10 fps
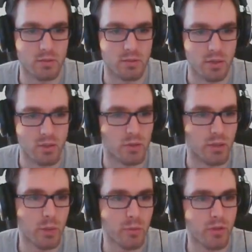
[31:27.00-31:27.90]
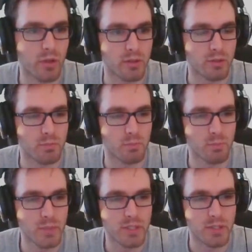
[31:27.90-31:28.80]
Okay, so now we've got
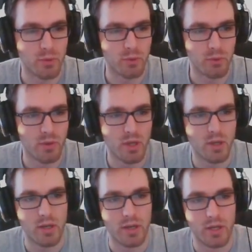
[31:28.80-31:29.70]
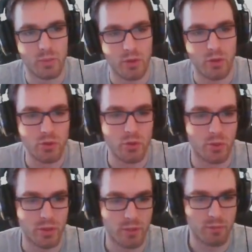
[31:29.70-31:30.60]
p0, and we also
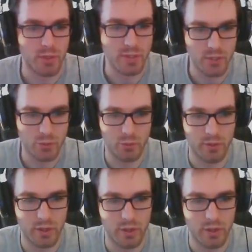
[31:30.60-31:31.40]
want to have p0 in there,